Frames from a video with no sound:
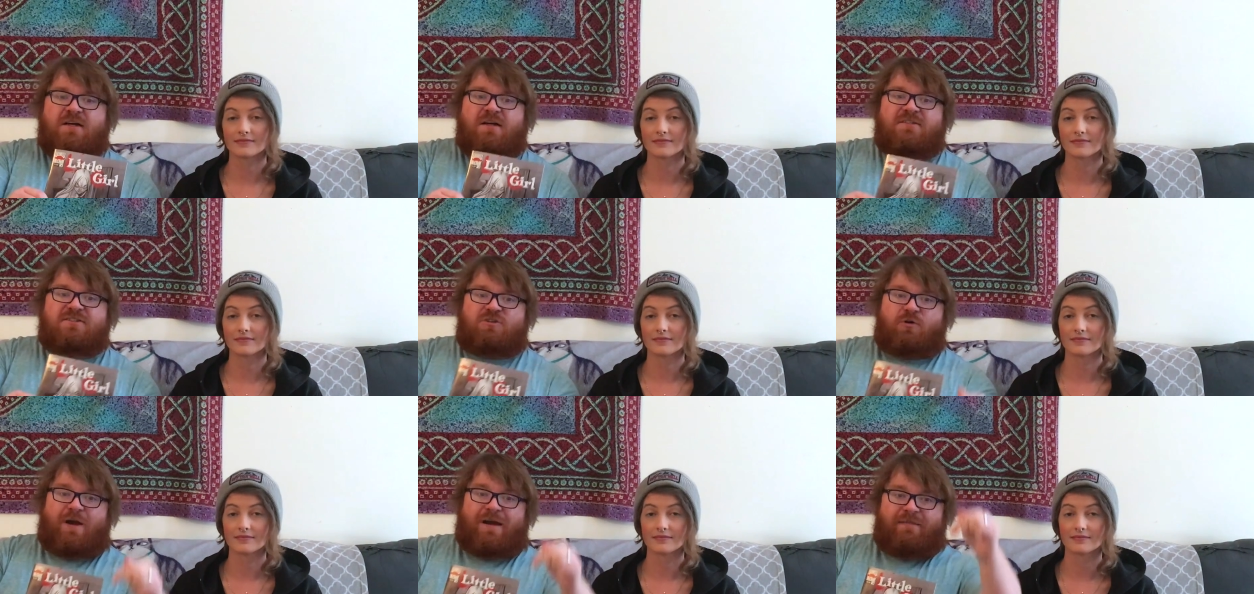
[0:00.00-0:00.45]

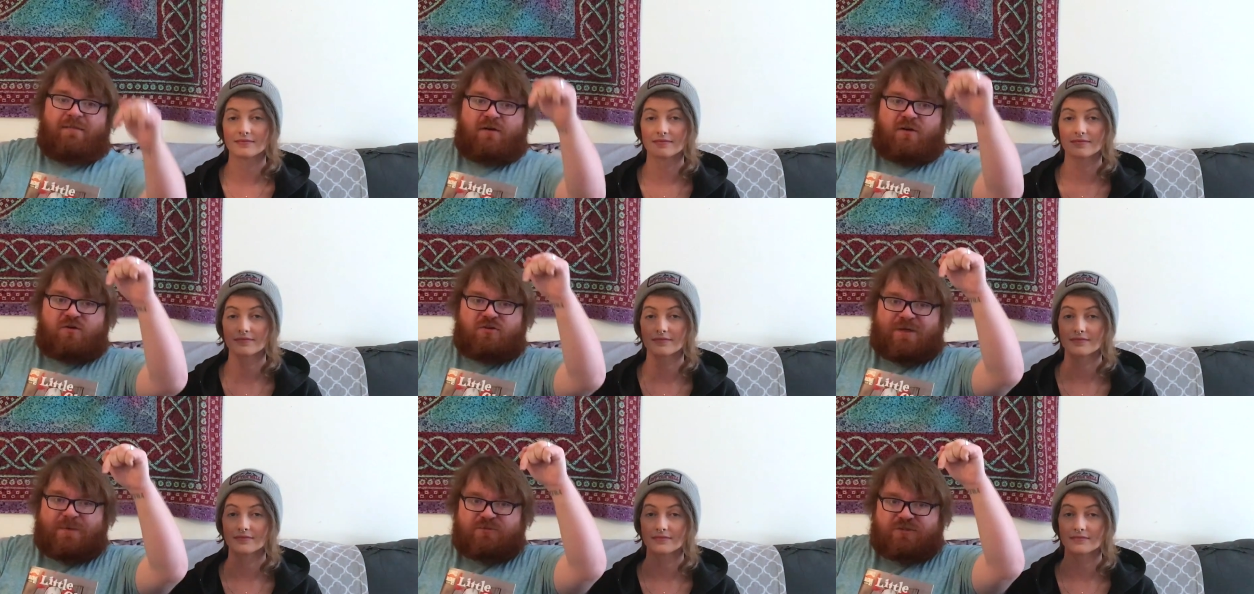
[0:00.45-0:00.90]
Speaker 1: So in the
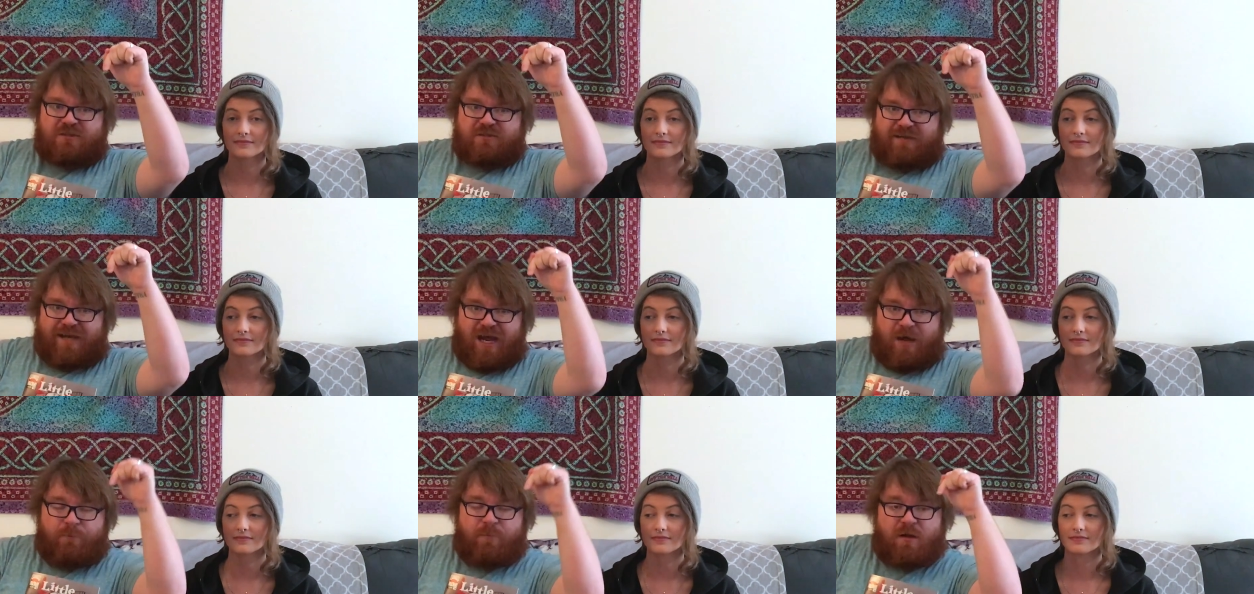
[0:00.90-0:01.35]
description
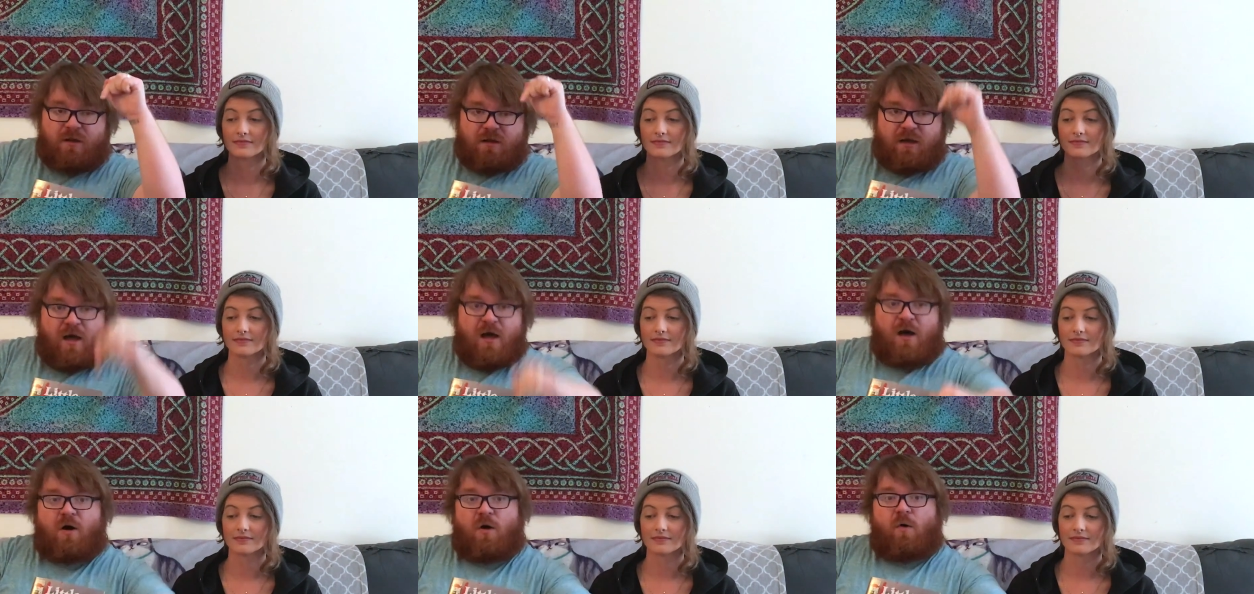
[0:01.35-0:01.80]
down
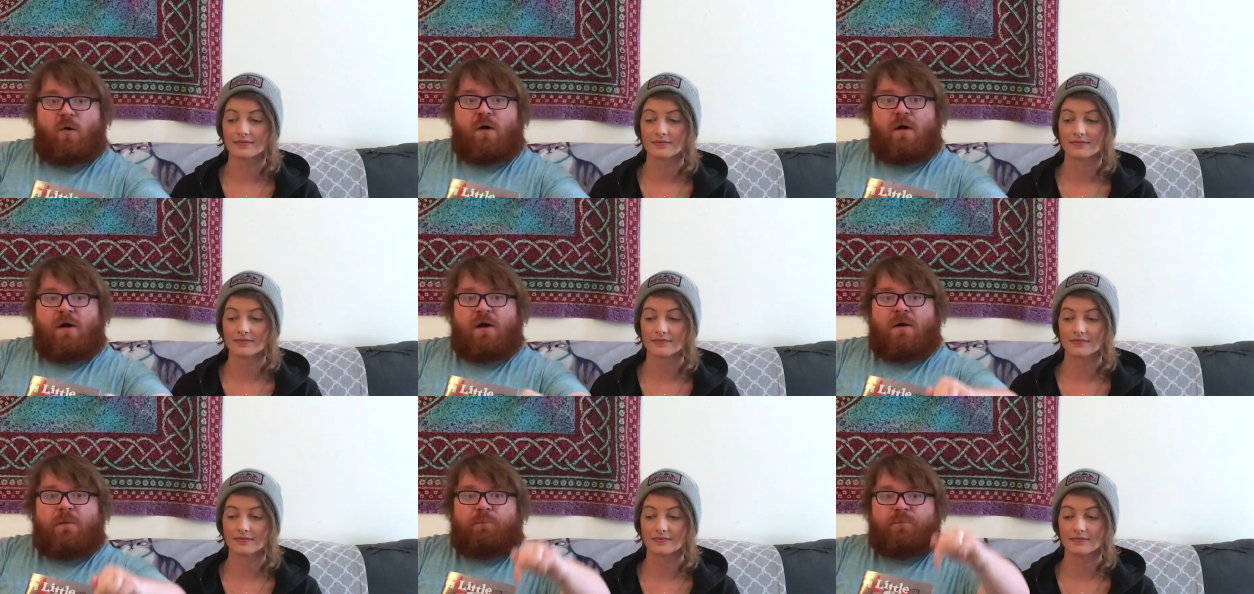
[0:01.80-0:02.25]
below,
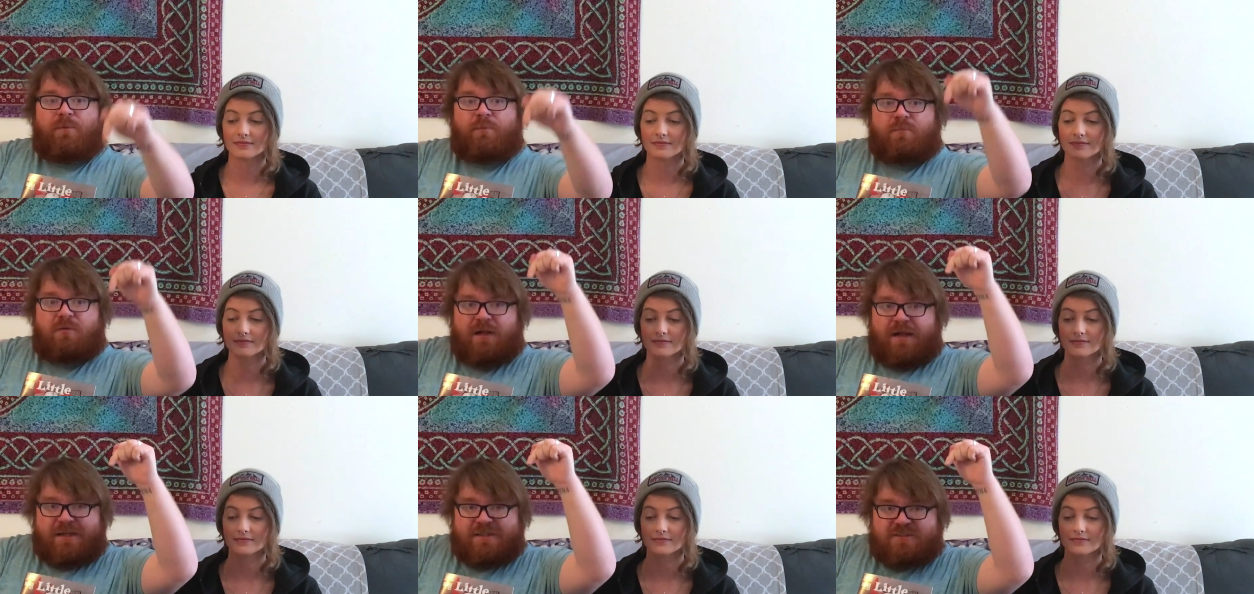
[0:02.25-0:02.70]

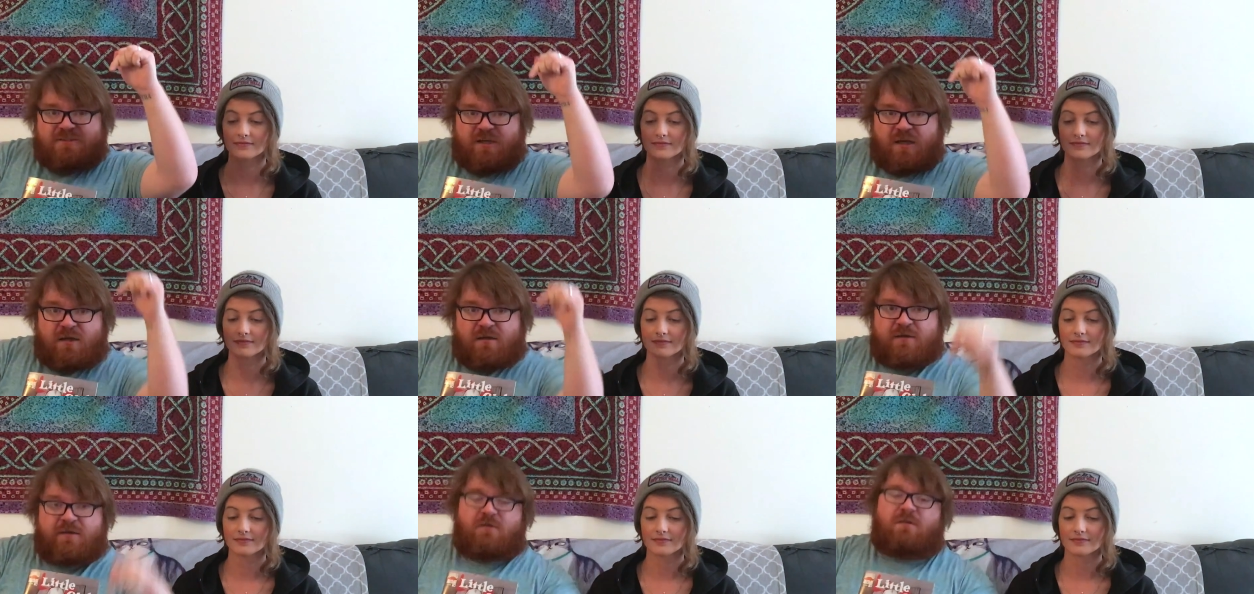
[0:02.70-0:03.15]
pledge to
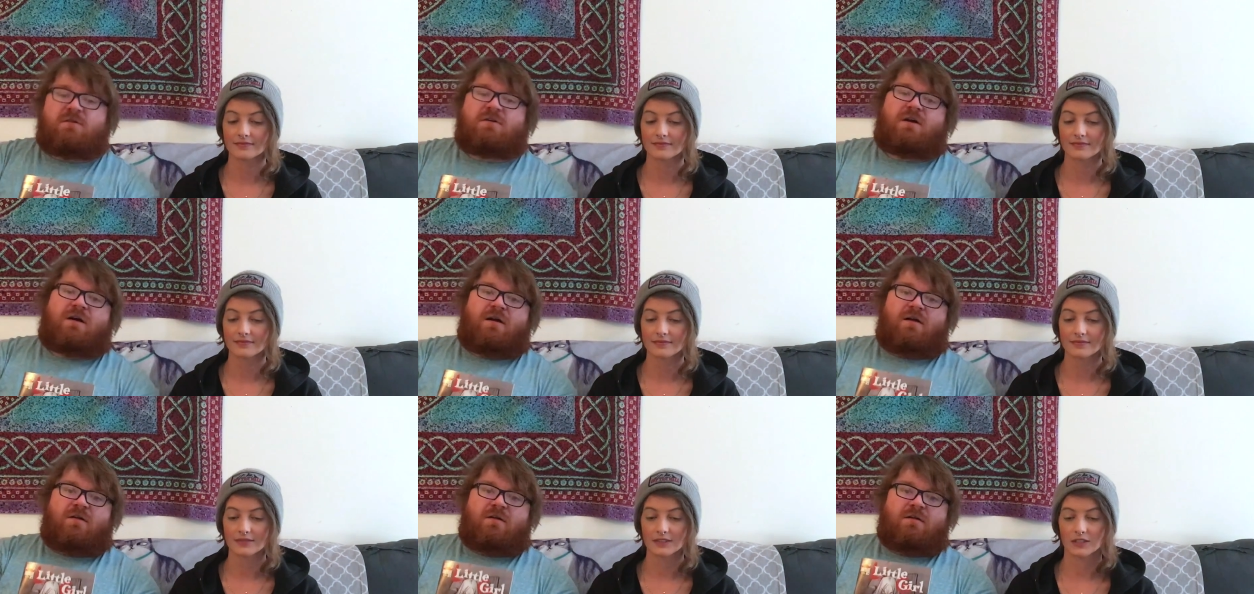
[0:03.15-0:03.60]
Little
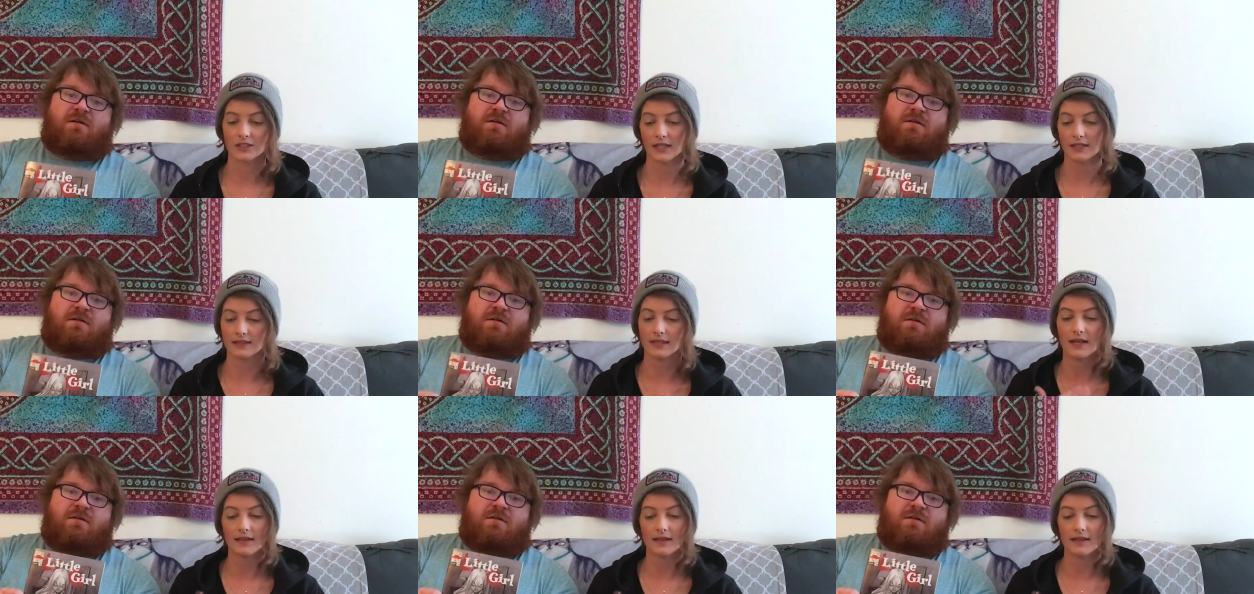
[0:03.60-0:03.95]
Girl. Check